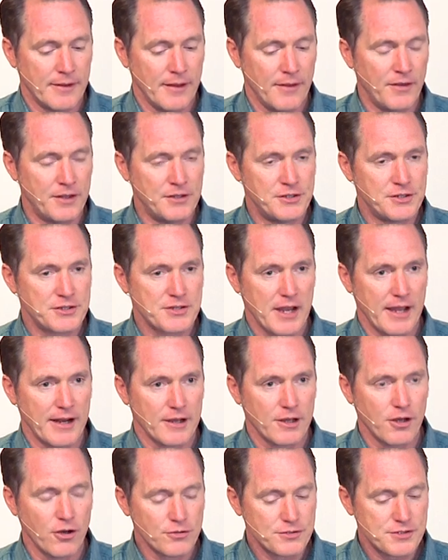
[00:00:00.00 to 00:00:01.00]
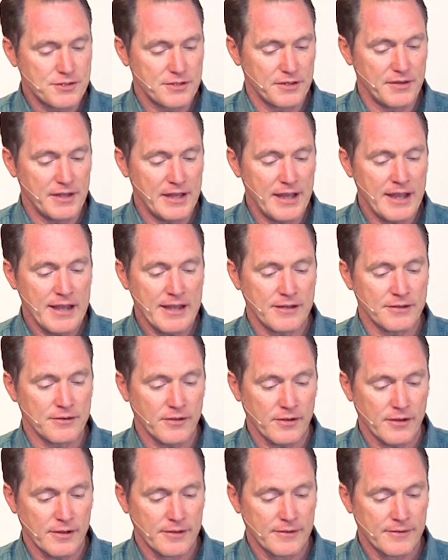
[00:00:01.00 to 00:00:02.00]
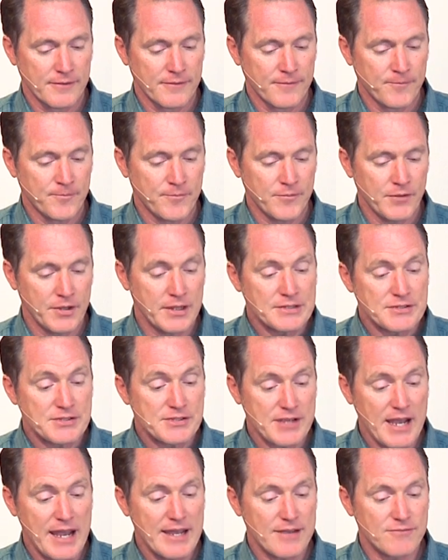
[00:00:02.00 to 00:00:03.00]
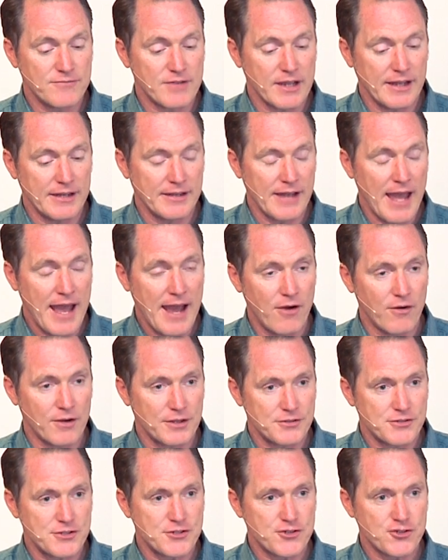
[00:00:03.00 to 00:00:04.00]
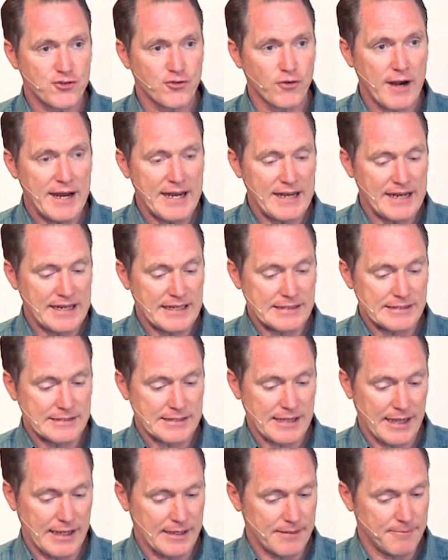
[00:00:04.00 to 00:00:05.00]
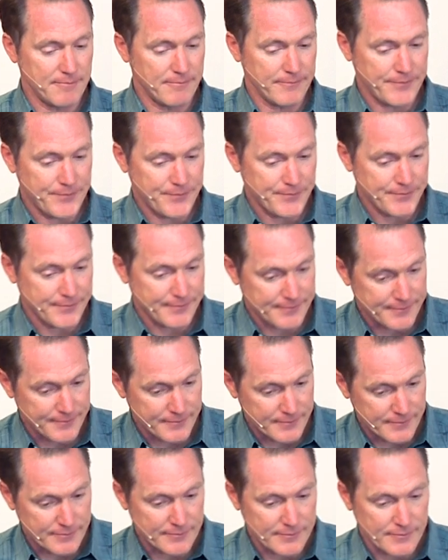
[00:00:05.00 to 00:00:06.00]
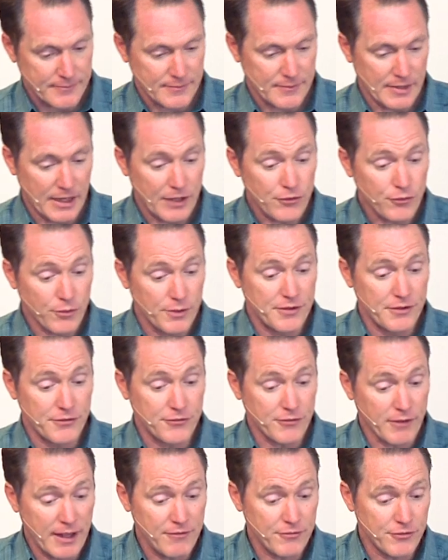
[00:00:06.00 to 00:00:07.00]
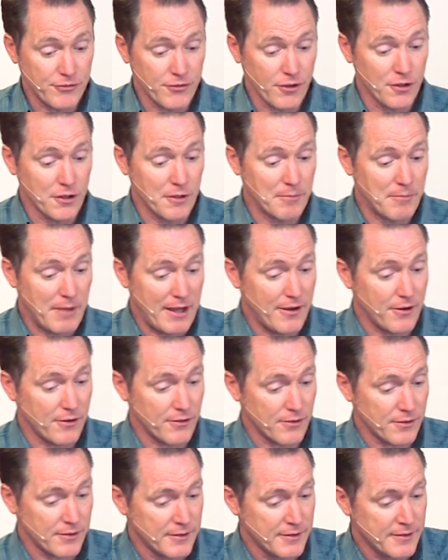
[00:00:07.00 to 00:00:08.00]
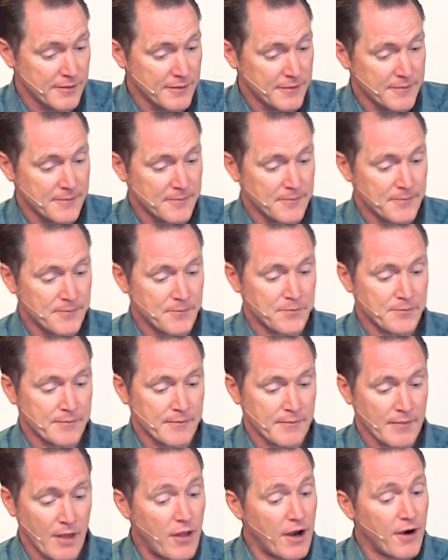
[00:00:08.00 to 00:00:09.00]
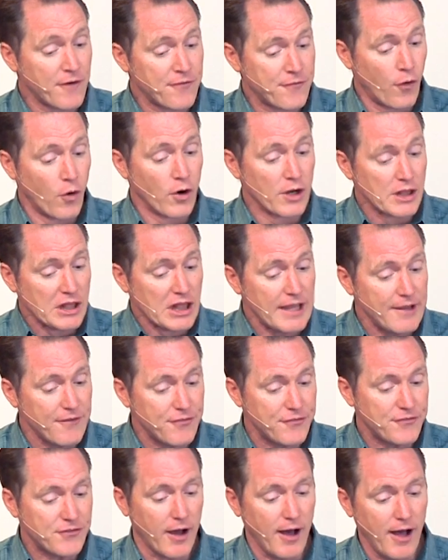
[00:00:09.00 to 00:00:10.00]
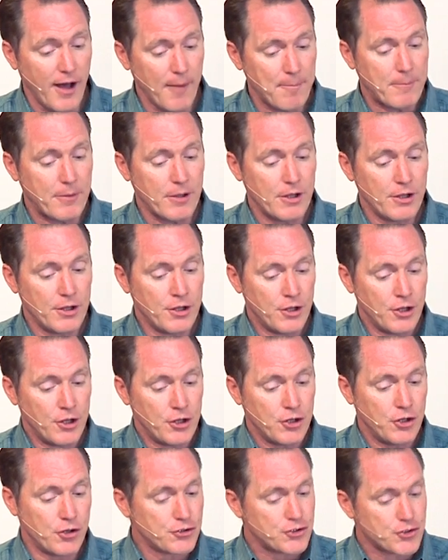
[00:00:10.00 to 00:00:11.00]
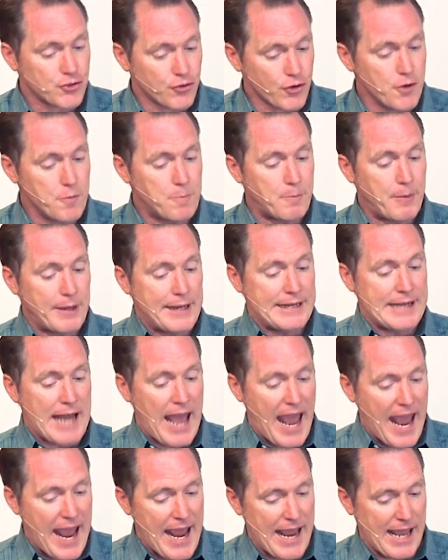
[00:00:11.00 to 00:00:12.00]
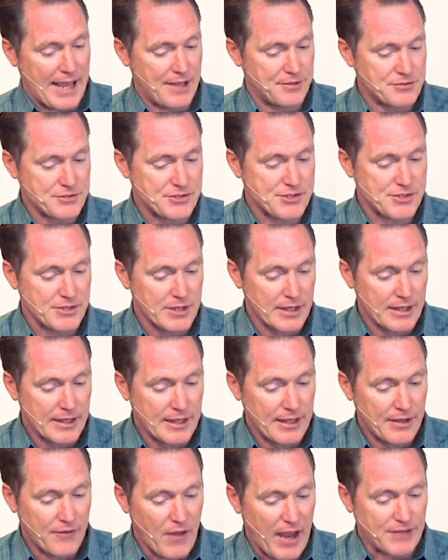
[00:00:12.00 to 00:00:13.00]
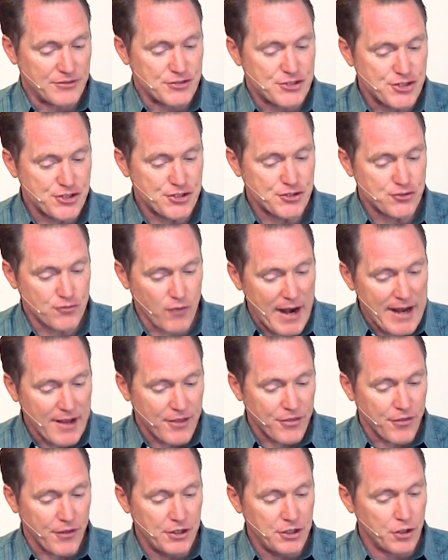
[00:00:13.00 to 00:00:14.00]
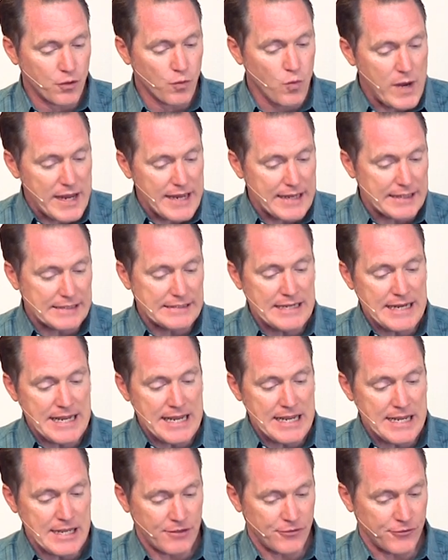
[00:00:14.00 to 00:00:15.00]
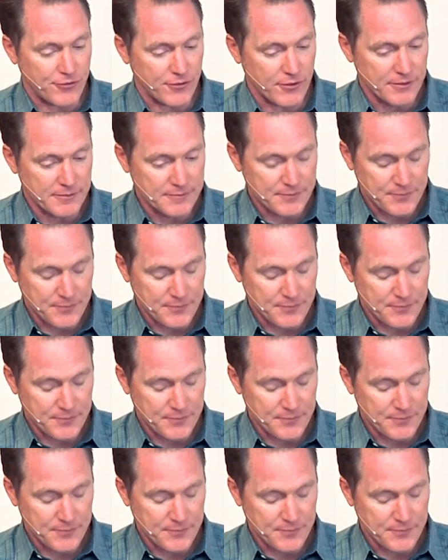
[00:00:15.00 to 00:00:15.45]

and then just kind of coast to the end. You get saved, and now it's training time. That's what this life is all about. Therefore, lift up your drooping hands and strengthen your weak knees.